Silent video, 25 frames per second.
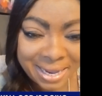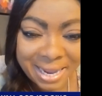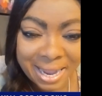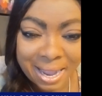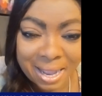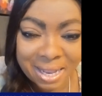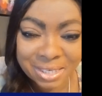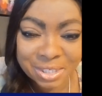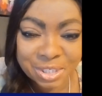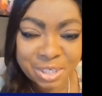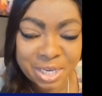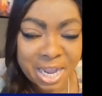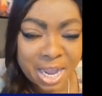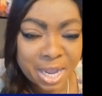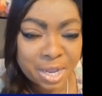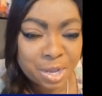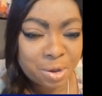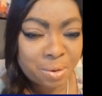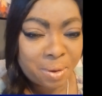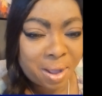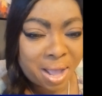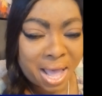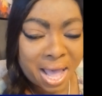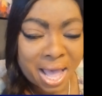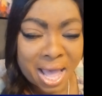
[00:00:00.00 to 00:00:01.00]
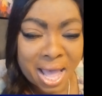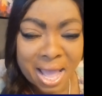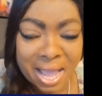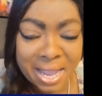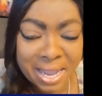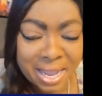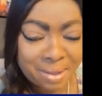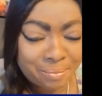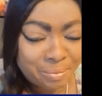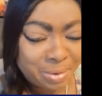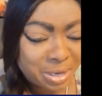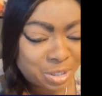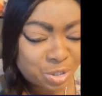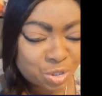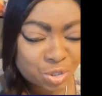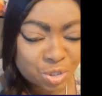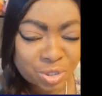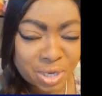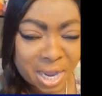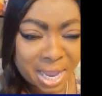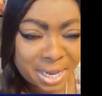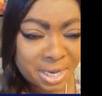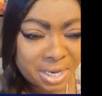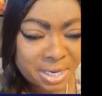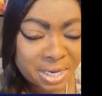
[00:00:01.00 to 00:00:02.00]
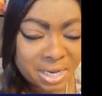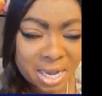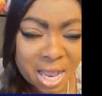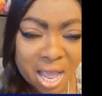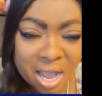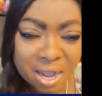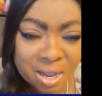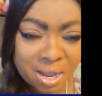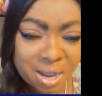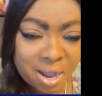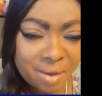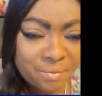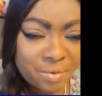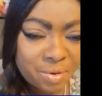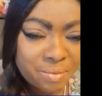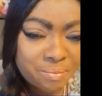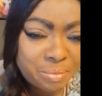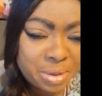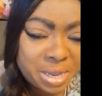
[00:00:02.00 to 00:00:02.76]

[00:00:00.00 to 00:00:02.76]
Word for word: And I tell you, I am excited and I cover